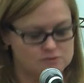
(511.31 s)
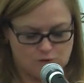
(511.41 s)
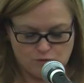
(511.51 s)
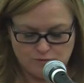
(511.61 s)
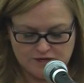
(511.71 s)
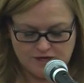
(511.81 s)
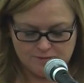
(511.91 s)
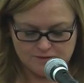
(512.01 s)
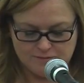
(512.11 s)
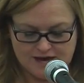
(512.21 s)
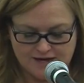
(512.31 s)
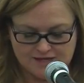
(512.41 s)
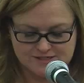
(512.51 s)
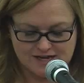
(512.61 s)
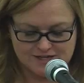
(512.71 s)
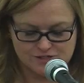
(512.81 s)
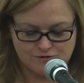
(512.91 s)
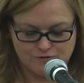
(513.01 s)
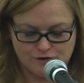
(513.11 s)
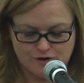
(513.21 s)
but we'll be coming back to ask
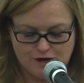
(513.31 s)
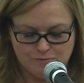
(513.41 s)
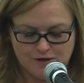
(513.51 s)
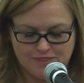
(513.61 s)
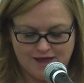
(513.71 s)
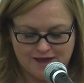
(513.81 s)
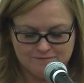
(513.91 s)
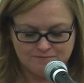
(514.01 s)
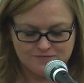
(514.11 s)
you for your help on that.